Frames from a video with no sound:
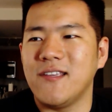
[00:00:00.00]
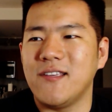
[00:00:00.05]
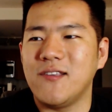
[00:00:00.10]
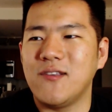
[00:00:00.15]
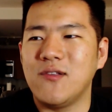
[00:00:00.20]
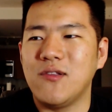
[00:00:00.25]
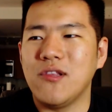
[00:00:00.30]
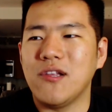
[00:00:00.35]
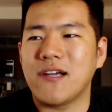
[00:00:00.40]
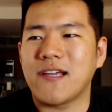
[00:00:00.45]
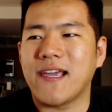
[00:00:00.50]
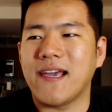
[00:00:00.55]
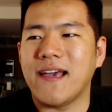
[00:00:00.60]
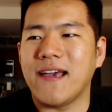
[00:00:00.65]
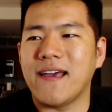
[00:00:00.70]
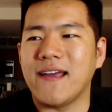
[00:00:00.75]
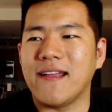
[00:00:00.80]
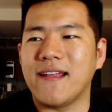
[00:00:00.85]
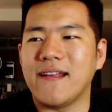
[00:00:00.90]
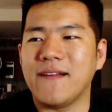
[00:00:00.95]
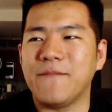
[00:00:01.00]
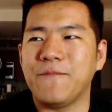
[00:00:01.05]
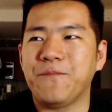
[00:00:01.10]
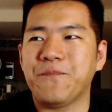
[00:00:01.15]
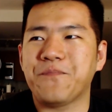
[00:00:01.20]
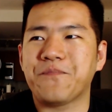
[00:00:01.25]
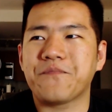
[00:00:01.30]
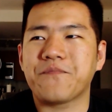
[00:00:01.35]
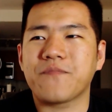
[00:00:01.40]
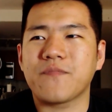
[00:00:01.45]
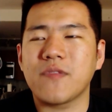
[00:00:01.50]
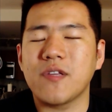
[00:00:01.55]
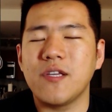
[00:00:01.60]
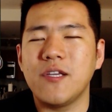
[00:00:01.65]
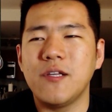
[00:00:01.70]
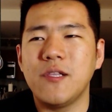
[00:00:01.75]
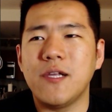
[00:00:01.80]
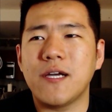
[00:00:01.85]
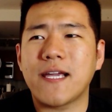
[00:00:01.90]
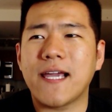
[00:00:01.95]
You look at
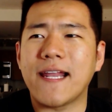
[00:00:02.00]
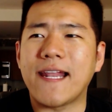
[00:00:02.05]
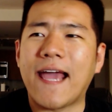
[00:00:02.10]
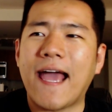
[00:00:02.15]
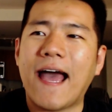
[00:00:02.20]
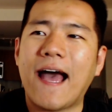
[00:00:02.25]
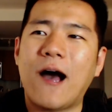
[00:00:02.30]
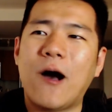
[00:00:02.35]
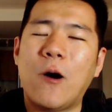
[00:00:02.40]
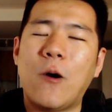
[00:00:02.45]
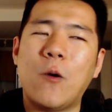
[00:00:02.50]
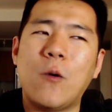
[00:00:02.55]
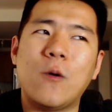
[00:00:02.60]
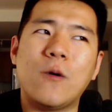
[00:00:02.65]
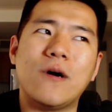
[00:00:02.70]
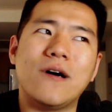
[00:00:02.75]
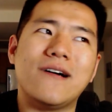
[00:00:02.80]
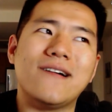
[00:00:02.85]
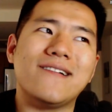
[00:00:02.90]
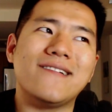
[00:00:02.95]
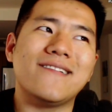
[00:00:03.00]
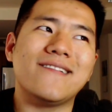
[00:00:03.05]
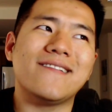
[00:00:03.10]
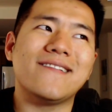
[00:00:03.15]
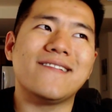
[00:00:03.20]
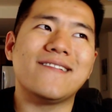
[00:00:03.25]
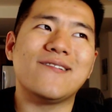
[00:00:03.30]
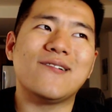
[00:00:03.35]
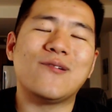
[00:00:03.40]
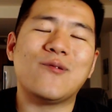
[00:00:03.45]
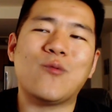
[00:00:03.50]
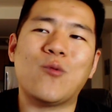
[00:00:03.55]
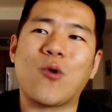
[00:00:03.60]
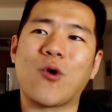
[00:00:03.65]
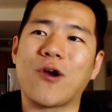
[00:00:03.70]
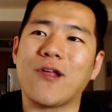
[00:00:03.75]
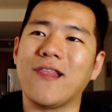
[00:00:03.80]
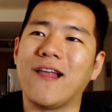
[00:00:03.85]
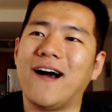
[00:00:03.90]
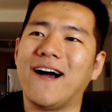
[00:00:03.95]
how
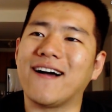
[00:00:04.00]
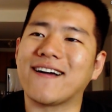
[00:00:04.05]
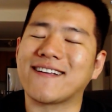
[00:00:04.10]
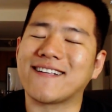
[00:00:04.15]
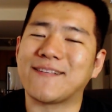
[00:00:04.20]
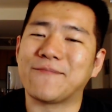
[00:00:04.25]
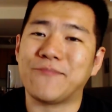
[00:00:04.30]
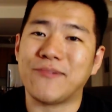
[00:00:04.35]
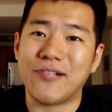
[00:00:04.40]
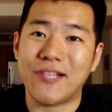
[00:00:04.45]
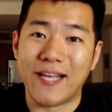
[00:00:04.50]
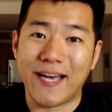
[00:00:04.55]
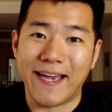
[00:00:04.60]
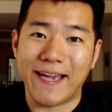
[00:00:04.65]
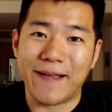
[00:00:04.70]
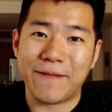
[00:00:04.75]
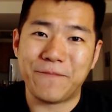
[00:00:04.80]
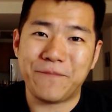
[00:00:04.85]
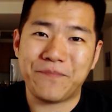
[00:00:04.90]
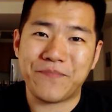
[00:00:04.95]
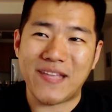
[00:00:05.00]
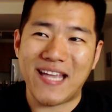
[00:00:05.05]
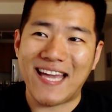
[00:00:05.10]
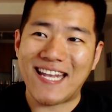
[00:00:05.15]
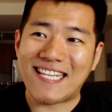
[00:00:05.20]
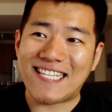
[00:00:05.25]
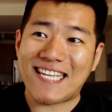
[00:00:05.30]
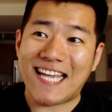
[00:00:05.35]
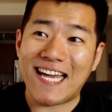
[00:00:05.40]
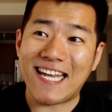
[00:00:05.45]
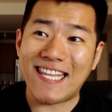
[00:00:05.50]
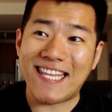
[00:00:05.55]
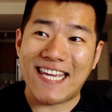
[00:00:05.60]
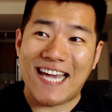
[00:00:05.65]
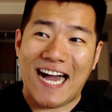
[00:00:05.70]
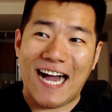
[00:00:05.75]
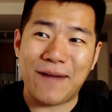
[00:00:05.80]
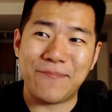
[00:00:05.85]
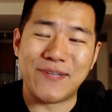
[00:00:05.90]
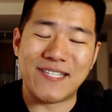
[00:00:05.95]
Warlocks play, and it's kind of
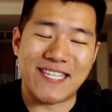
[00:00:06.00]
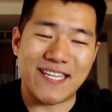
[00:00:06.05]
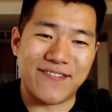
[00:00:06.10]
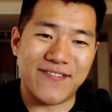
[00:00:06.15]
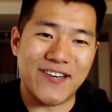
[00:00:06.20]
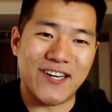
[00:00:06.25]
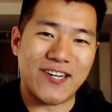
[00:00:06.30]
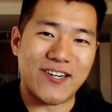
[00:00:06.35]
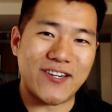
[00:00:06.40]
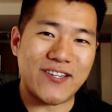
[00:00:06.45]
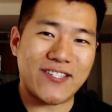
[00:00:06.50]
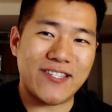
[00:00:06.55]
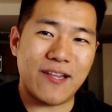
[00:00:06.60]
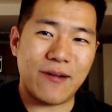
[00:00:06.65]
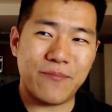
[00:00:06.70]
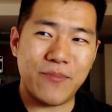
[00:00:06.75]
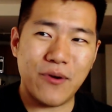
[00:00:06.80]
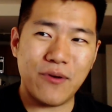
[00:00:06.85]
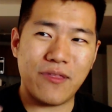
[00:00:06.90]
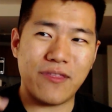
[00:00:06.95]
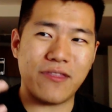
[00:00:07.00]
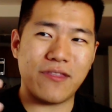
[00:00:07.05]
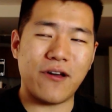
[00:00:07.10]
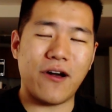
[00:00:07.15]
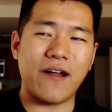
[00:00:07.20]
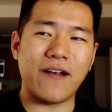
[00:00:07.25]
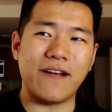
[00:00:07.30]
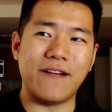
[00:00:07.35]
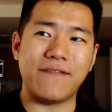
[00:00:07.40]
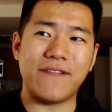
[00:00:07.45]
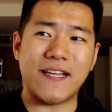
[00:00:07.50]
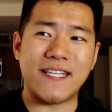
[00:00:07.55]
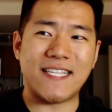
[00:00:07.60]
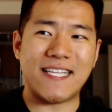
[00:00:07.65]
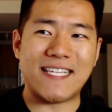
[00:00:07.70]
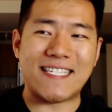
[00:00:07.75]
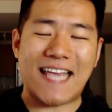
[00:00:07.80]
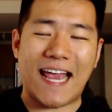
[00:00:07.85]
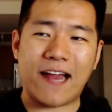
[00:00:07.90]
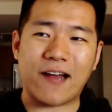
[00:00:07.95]
the opposite of Hunters. They're both thought of as
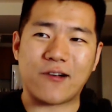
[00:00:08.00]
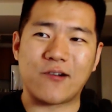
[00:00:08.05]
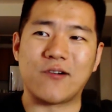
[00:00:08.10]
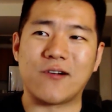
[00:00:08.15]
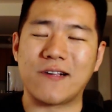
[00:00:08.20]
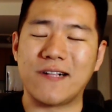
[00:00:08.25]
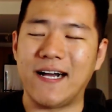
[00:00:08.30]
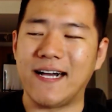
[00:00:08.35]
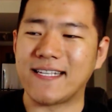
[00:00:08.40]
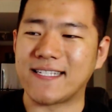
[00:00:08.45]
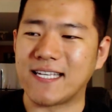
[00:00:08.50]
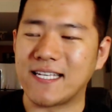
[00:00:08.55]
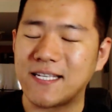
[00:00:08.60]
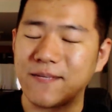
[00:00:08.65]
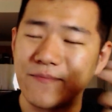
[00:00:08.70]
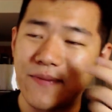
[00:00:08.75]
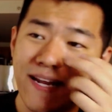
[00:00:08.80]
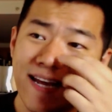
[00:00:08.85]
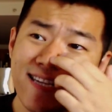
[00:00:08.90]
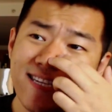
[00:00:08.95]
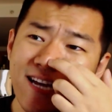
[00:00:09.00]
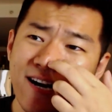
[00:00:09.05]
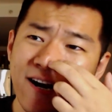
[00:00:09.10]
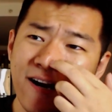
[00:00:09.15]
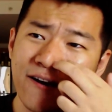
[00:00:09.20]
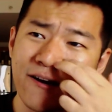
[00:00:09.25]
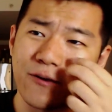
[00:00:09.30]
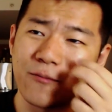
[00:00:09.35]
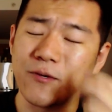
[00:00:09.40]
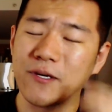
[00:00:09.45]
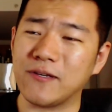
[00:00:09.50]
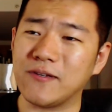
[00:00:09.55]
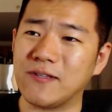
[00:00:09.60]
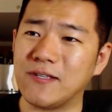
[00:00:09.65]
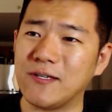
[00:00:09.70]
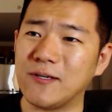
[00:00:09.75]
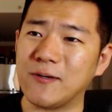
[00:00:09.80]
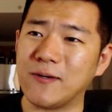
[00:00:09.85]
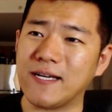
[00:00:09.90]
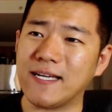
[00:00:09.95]
these aggro classes, but as a Hunter, what you
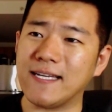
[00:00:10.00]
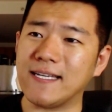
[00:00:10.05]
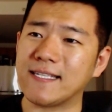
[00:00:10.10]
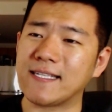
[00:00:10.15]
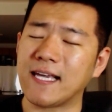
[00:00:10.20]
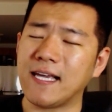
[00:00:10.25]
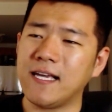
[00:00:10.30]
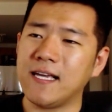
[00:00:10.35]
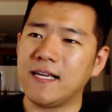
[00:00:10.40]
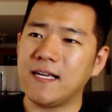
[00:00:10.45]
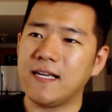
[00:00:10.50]
do is